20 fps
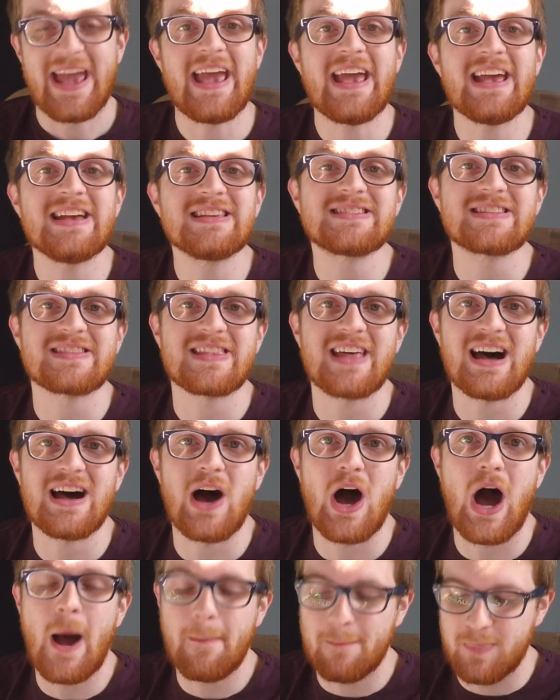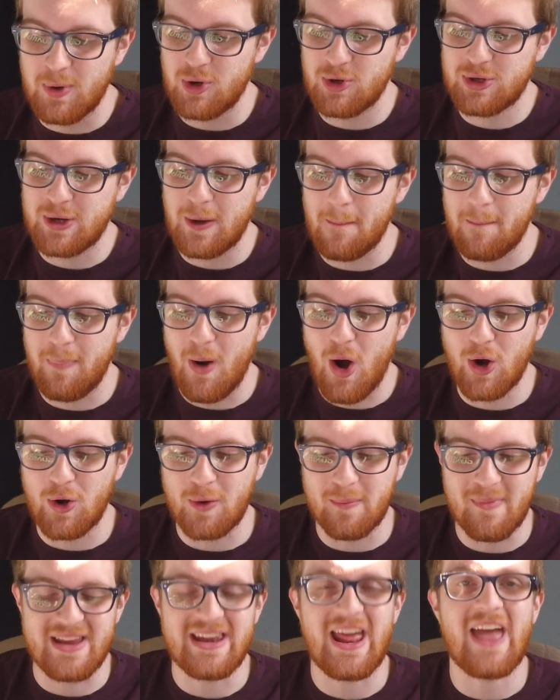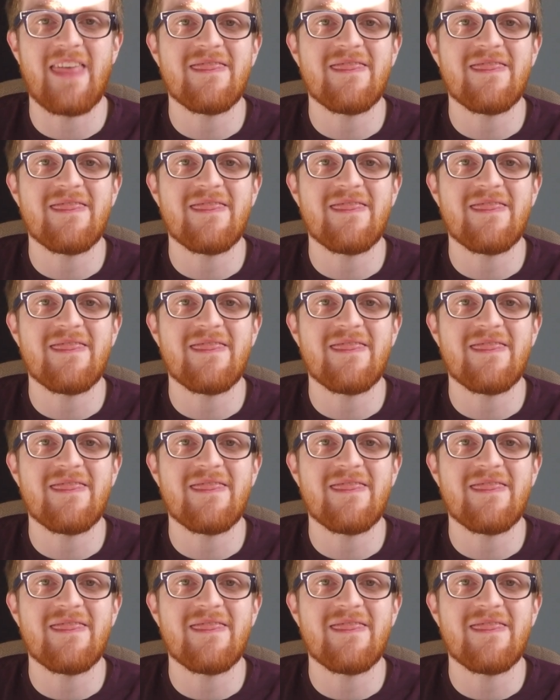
is the upper compartment,